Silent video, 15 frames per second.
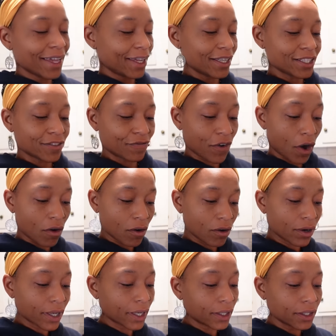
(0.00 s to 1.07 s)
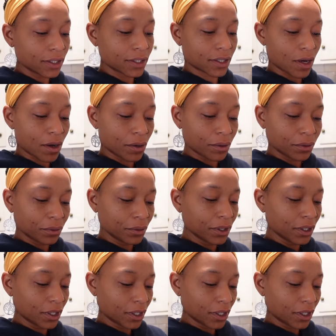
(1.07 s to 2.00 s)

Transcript: It's fall and it's cold.